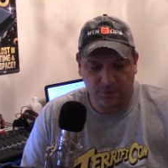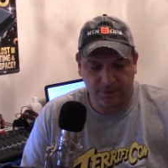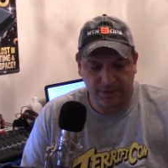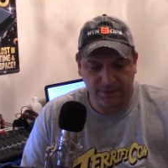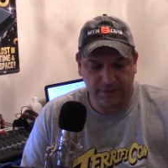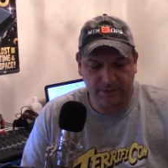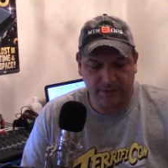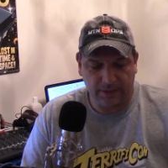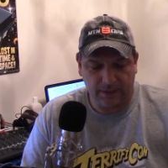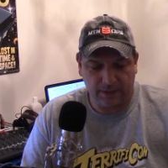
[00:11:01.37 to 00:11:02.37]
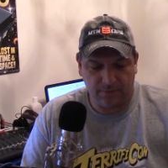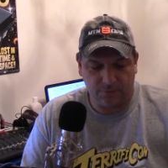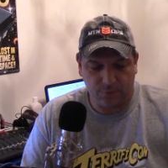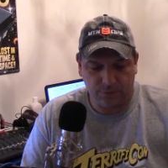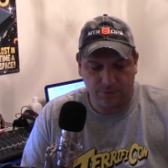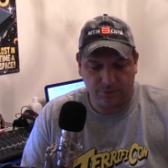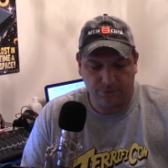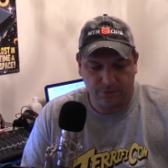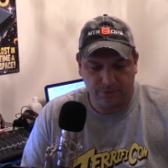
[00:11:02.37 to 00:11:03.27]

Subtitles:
Greasy and Woodle were